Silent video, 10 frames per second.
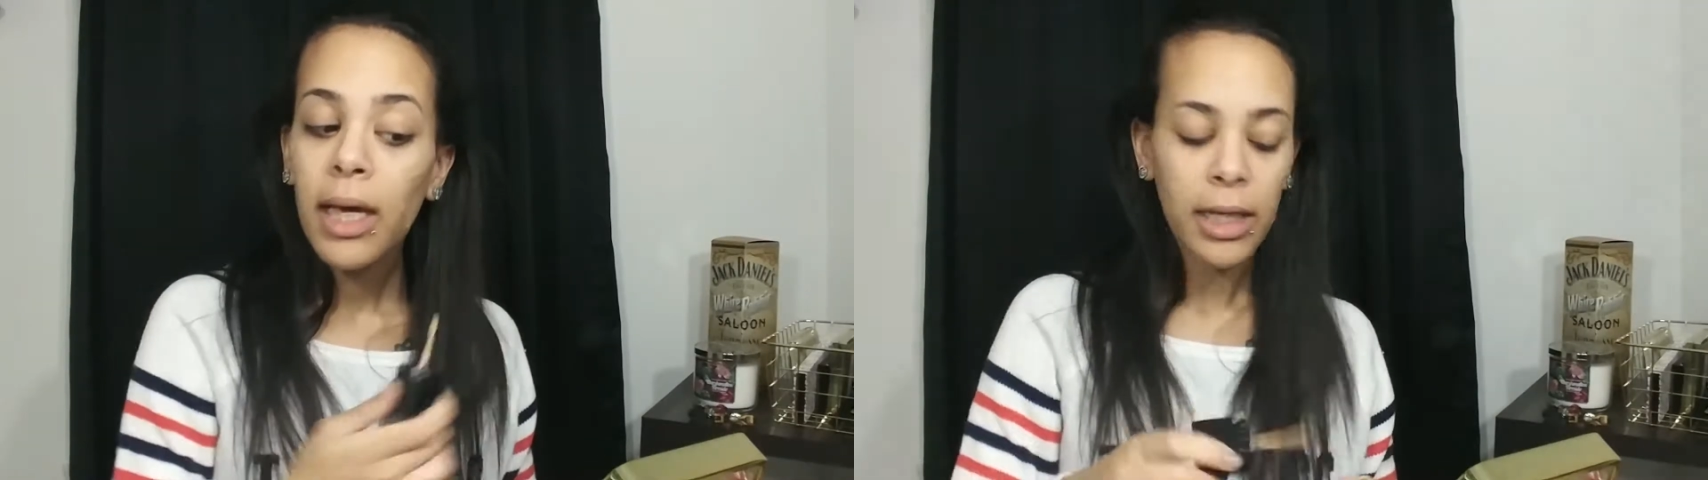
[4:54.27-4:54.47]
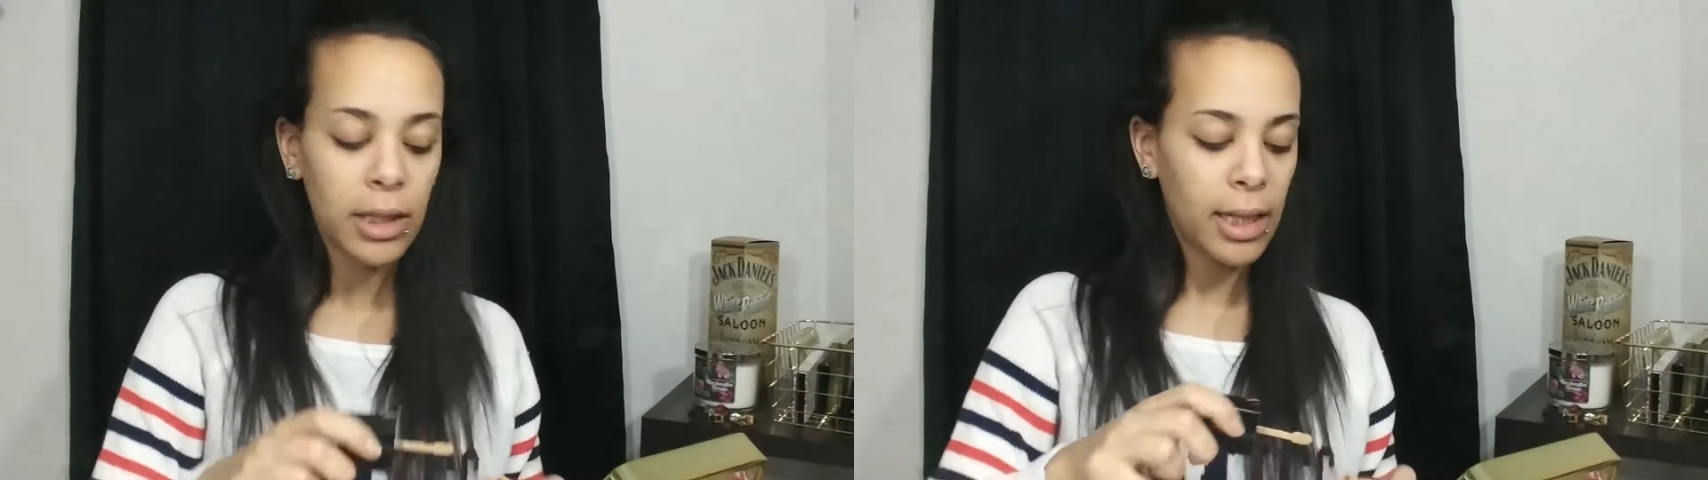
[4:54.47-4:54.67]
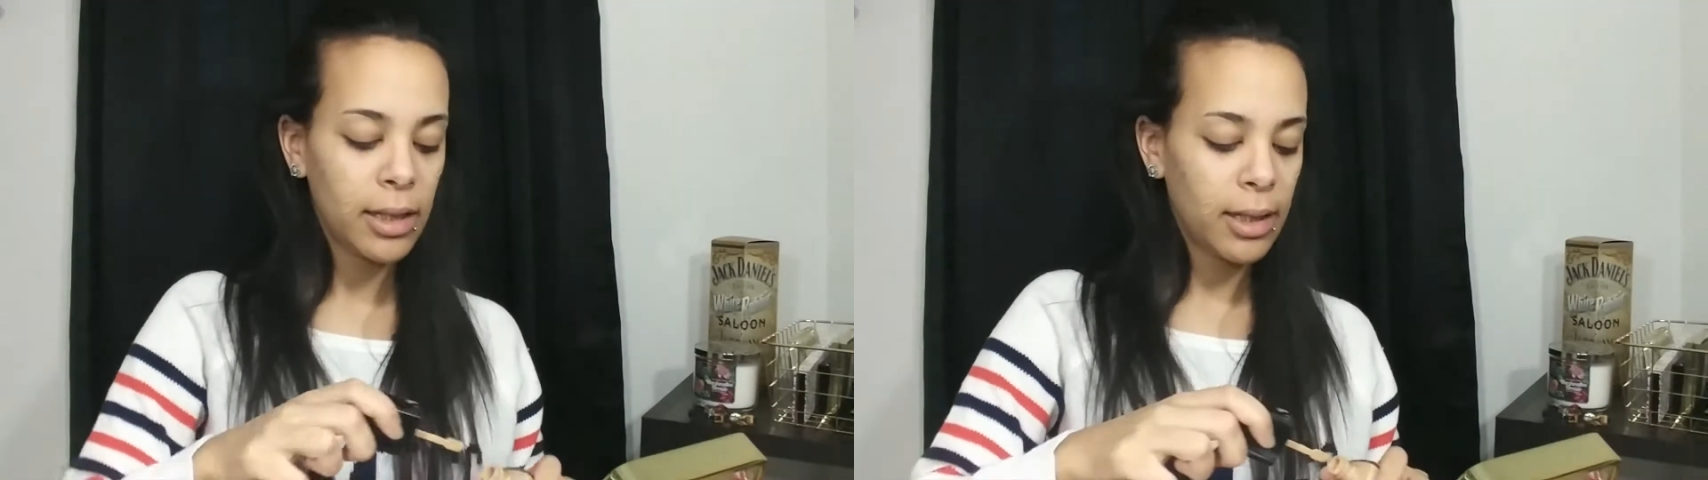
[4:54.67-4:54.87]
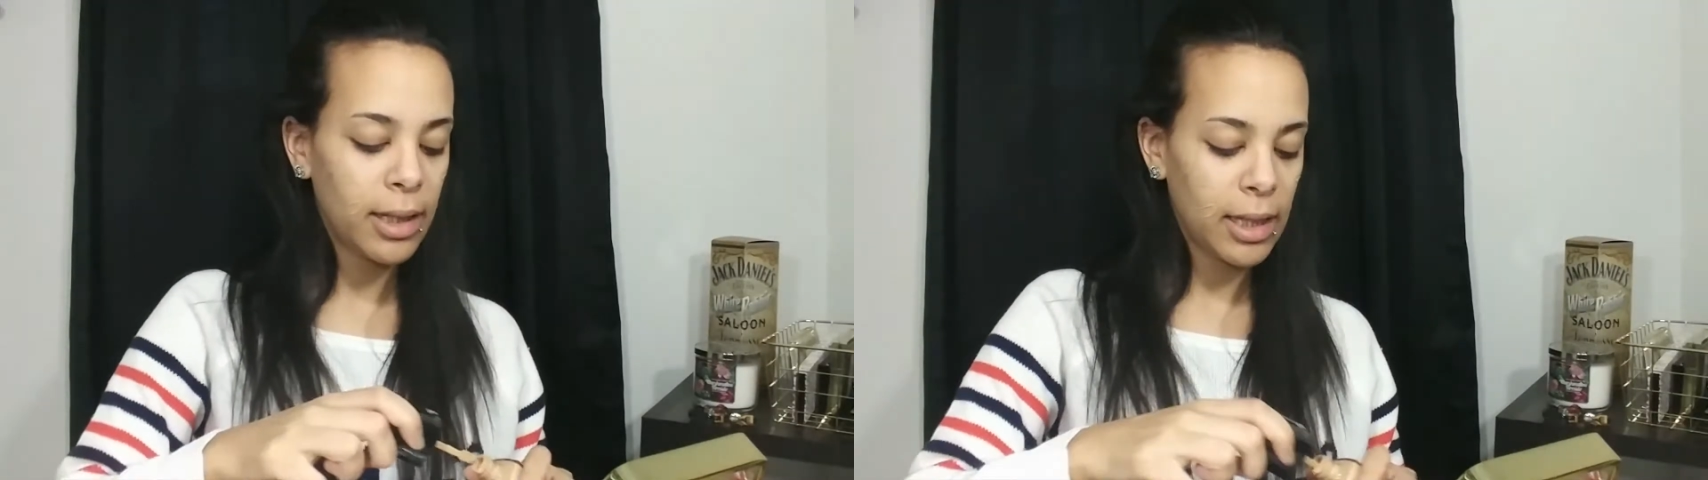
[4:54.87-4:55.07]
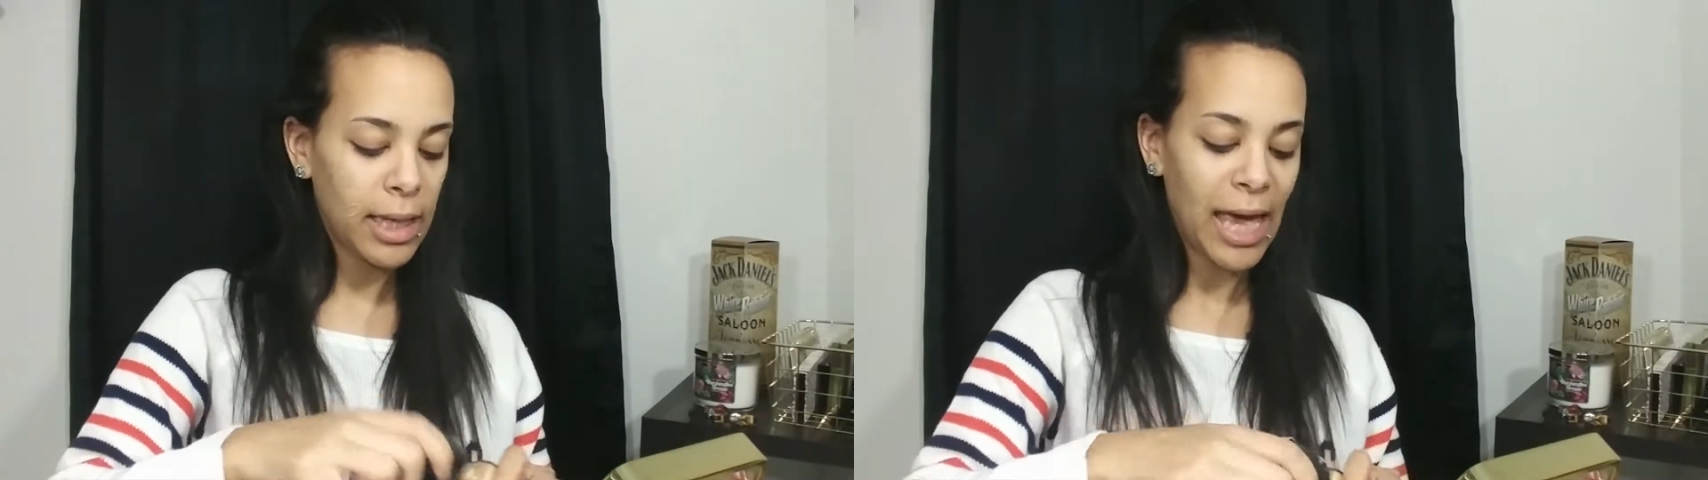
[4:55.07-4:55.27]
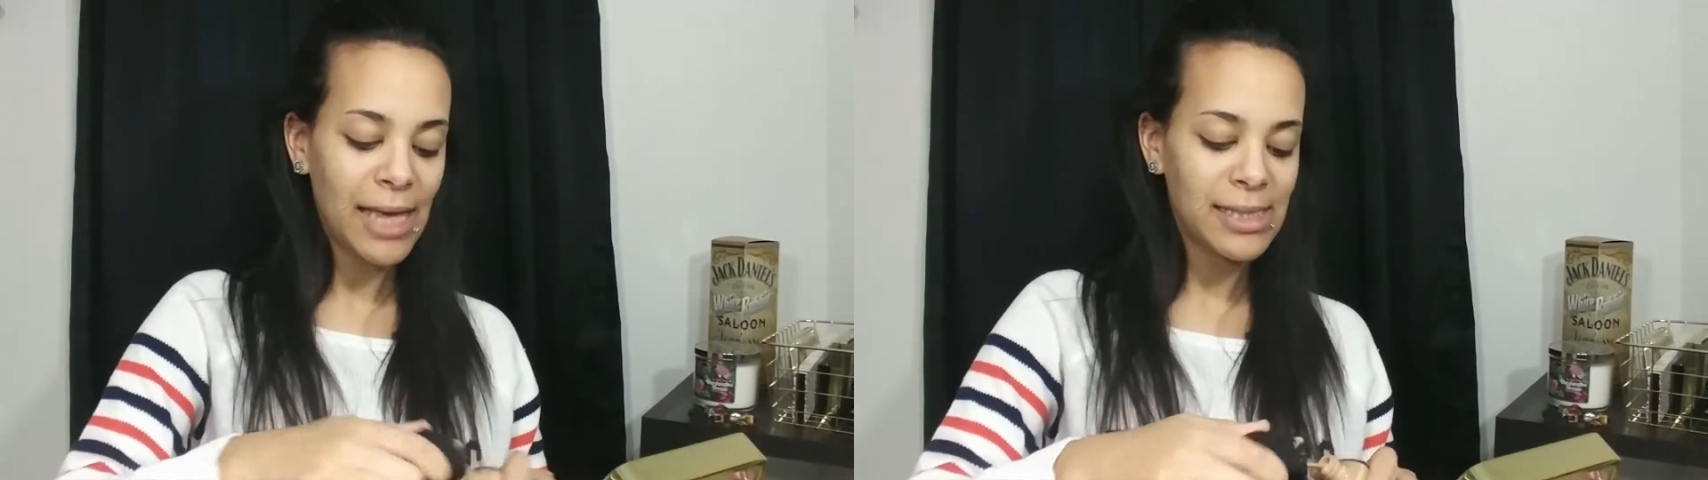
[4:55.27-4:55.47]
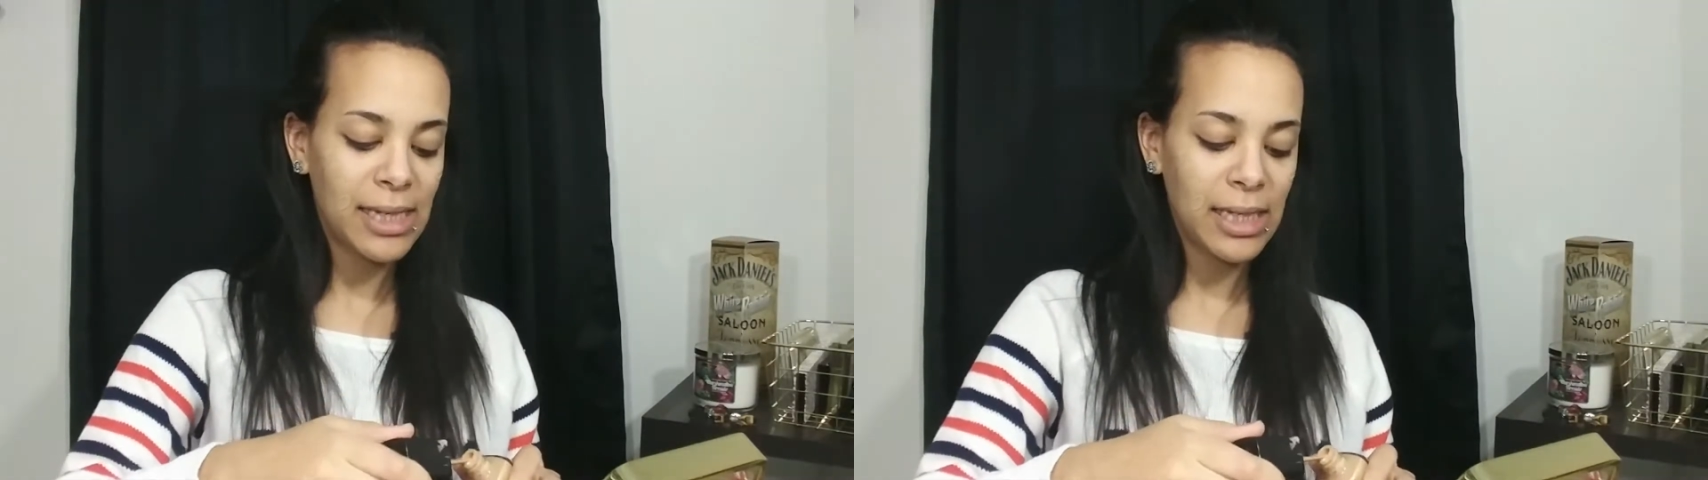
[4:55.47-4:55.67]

and editing as it